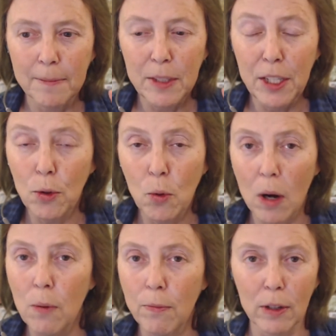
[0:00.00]
new
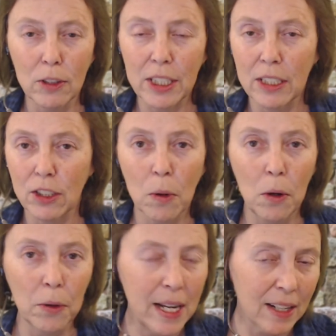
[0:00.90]
Chrome version is
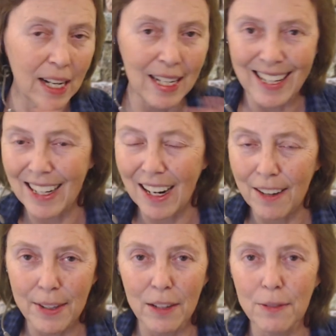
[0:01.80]
rolled out. I
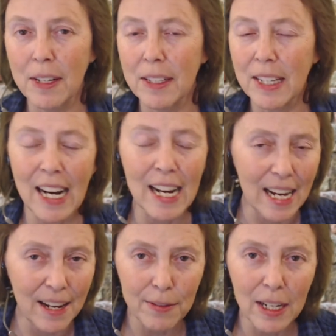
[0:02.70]
cannot verify that. I
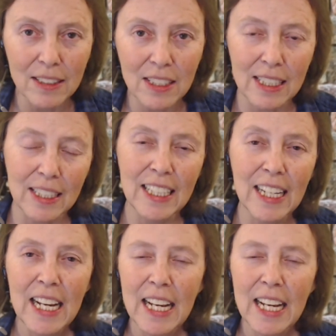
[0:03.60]
have not seen it.